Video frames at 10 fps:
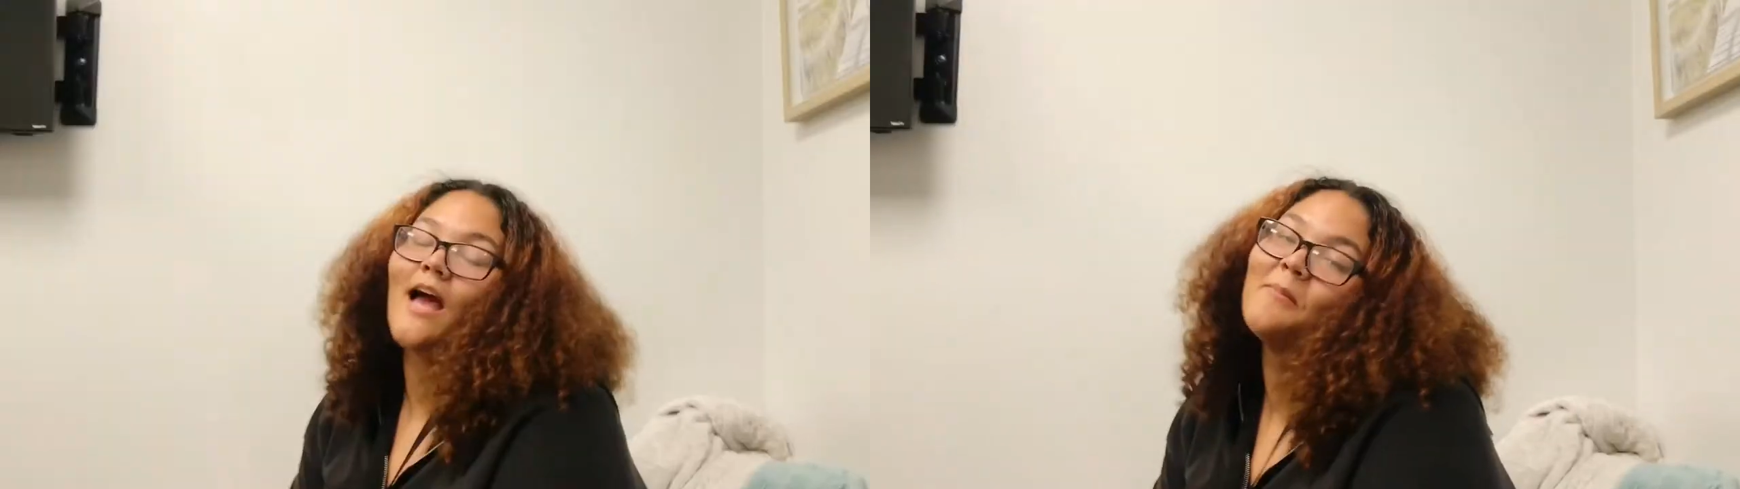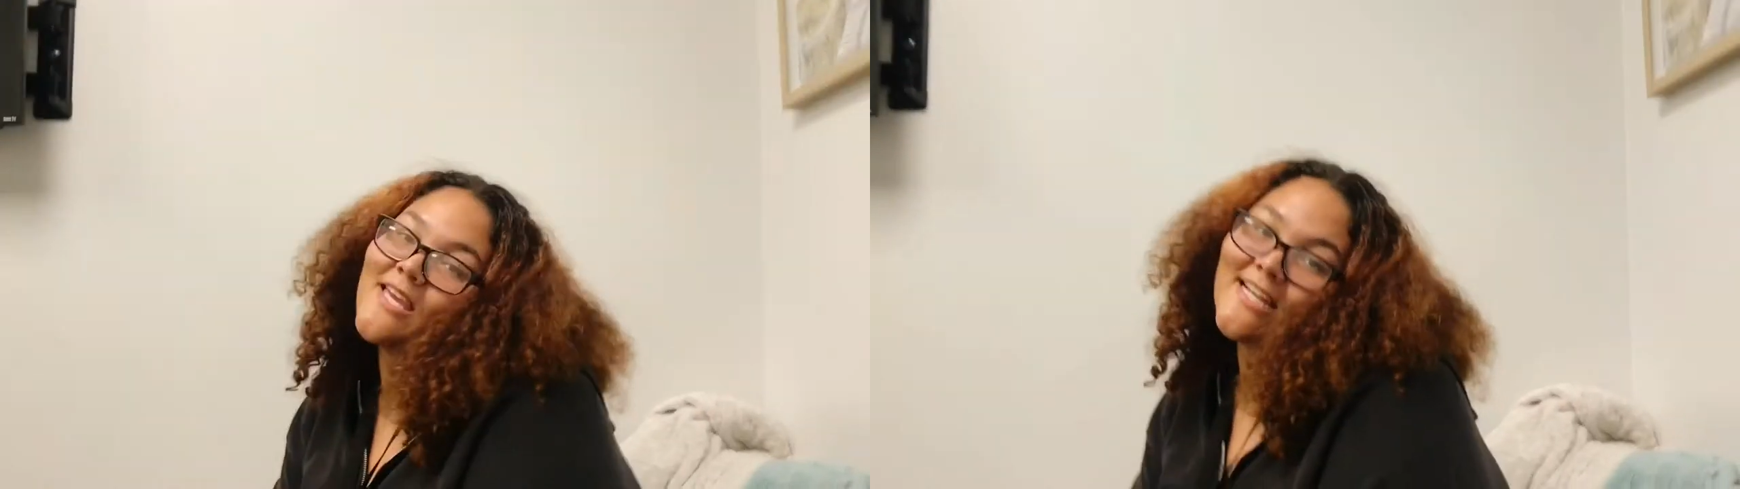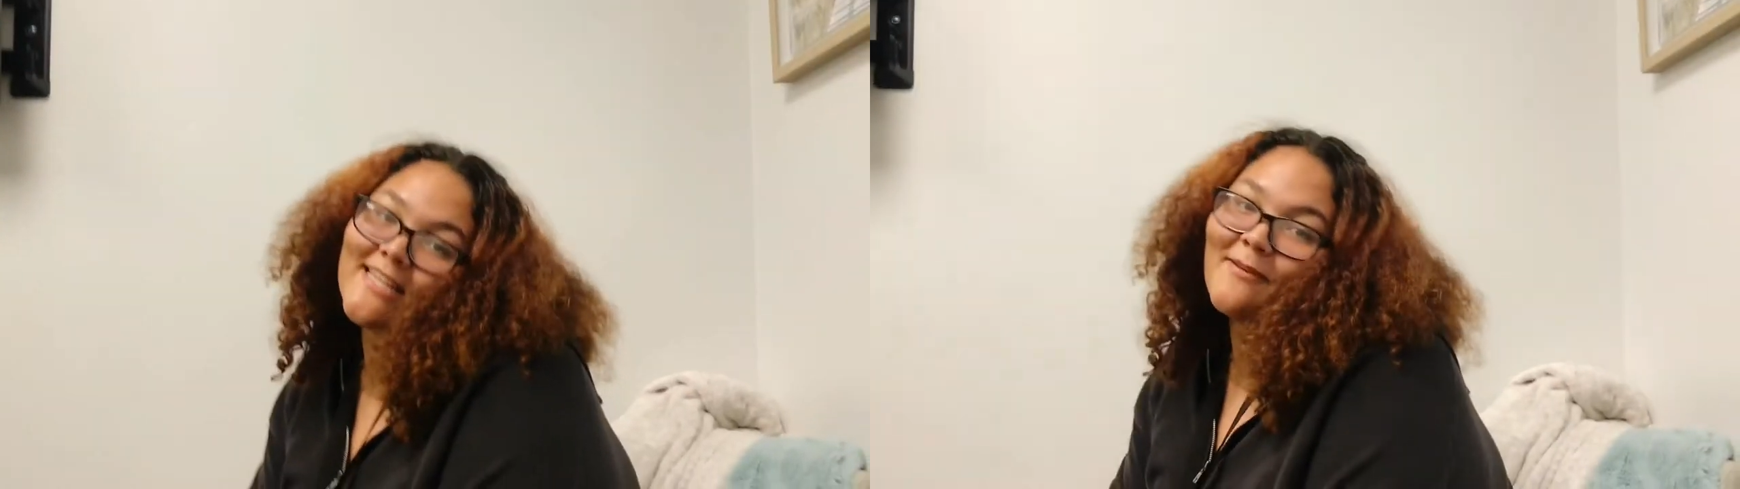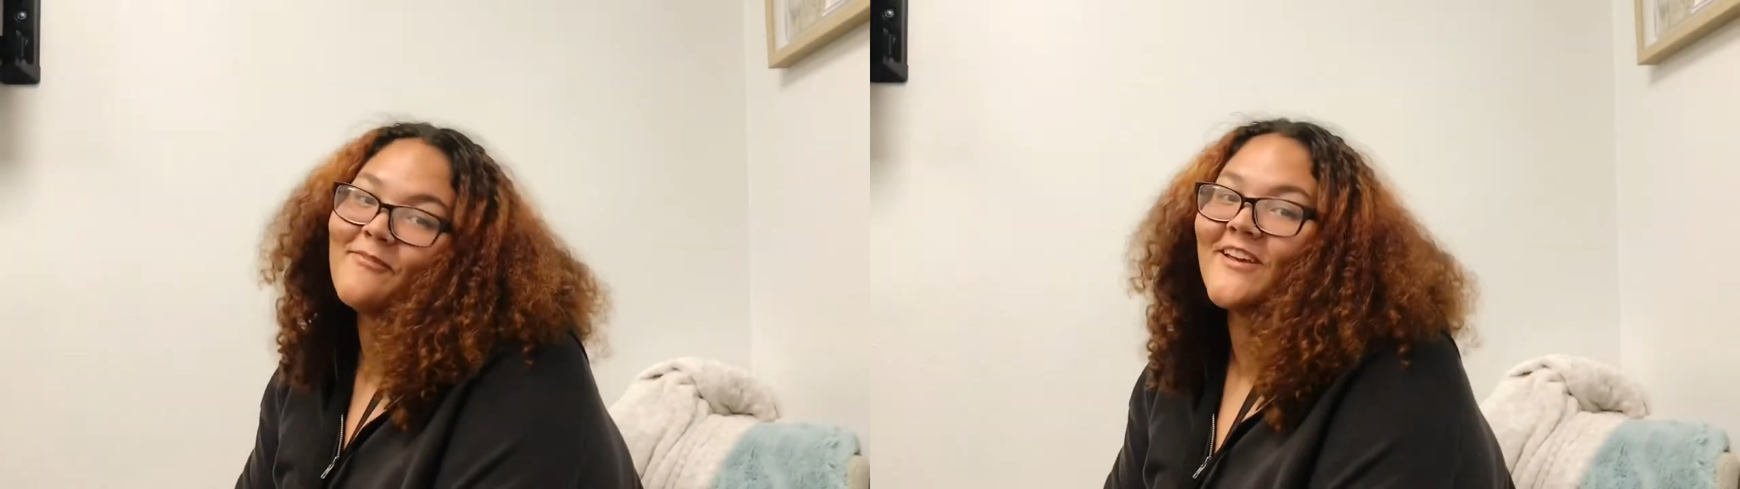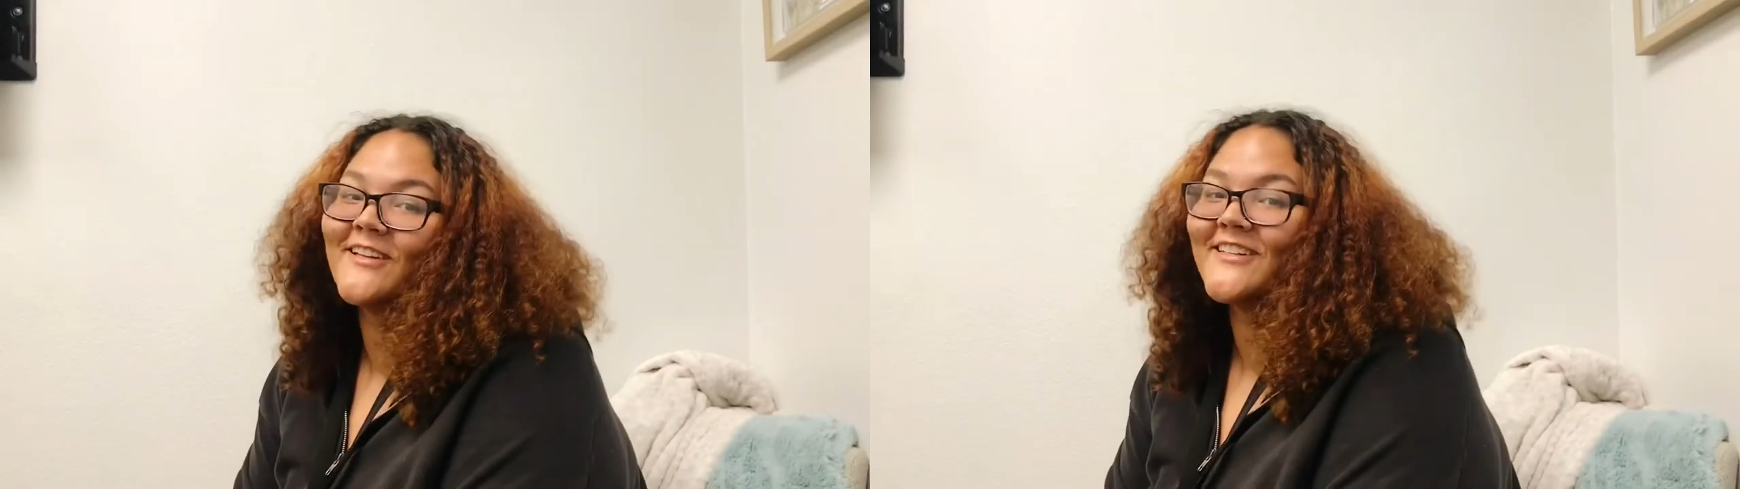getting lip
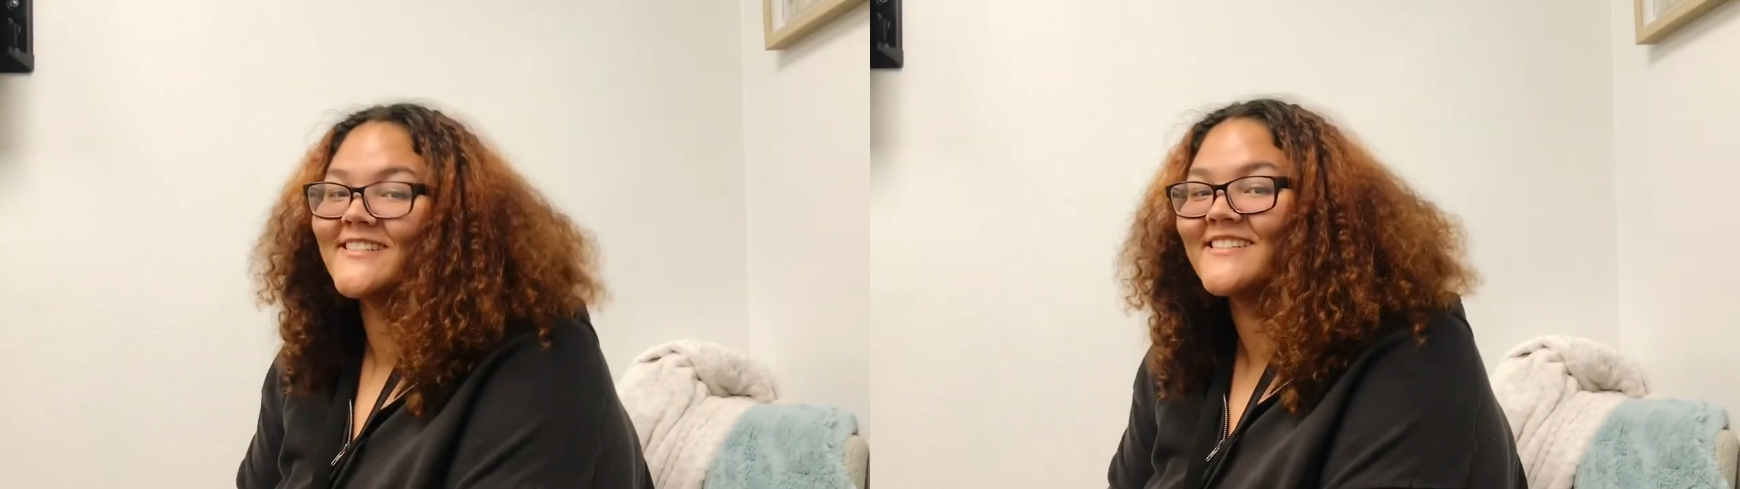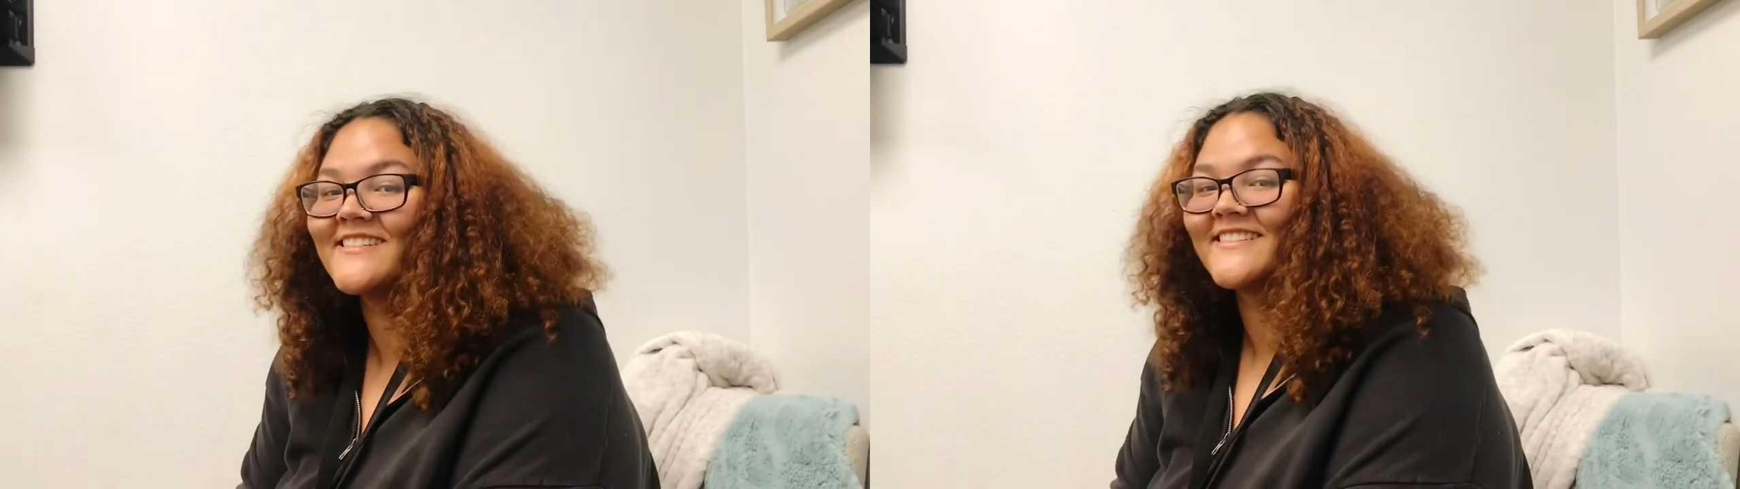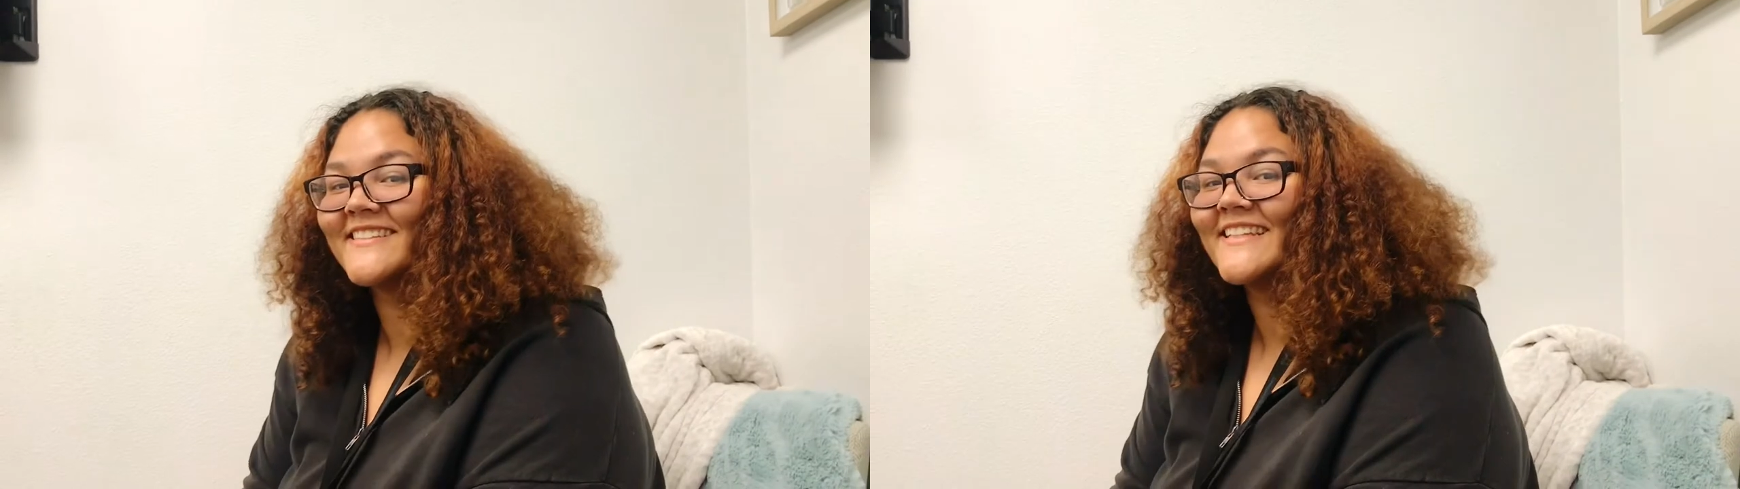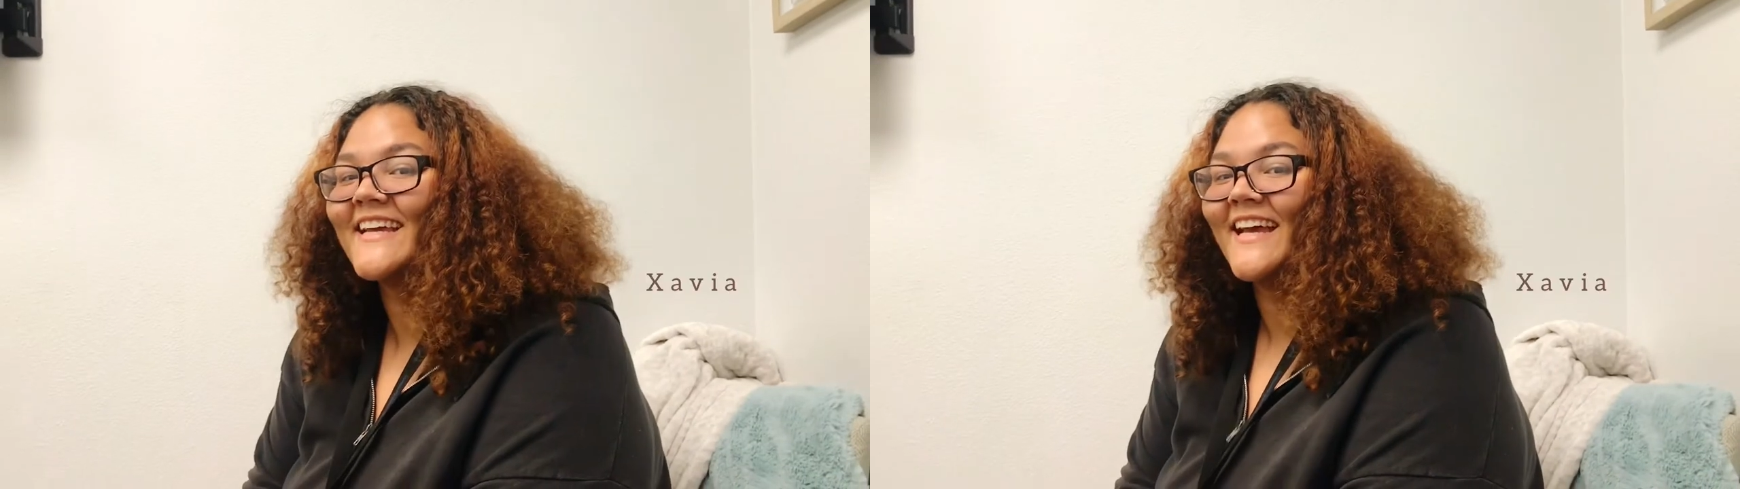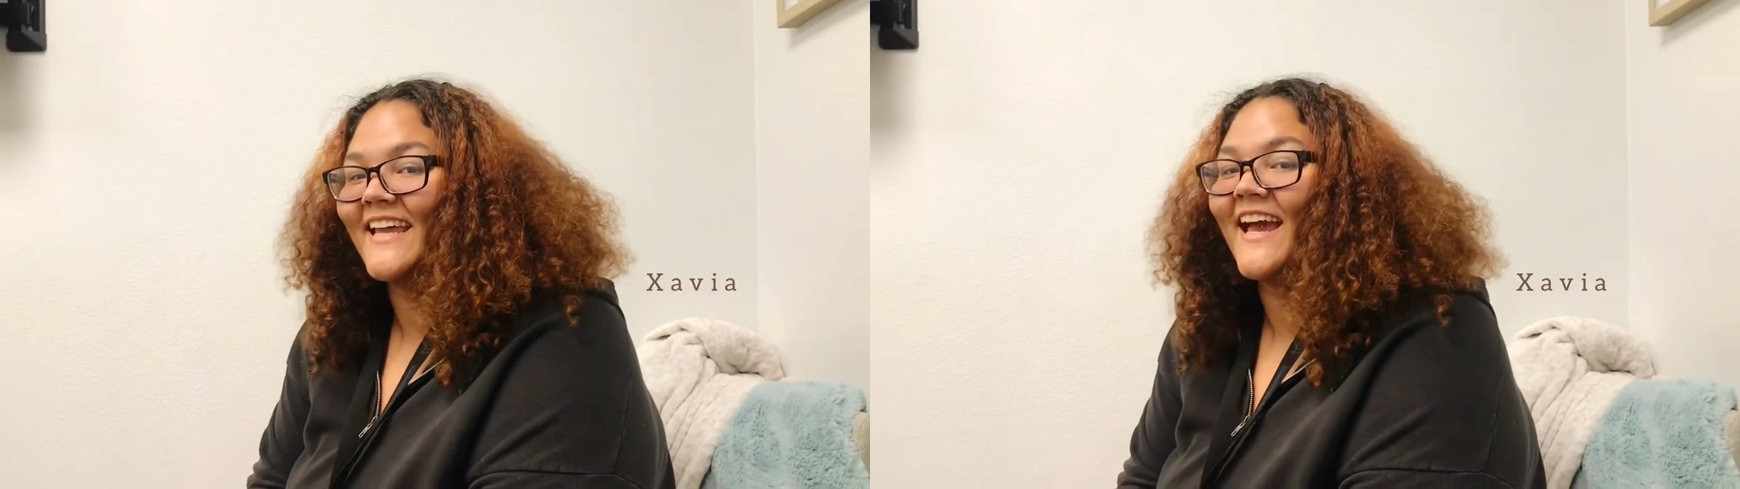fillers. Are you really?
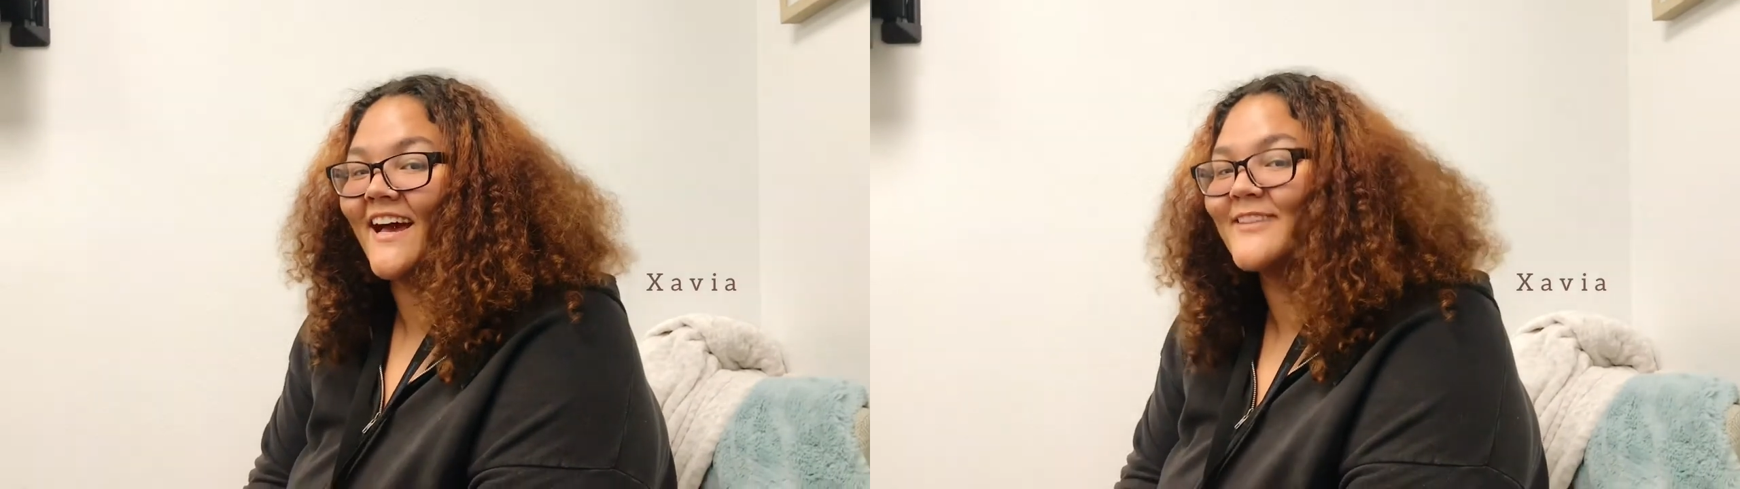Yeah.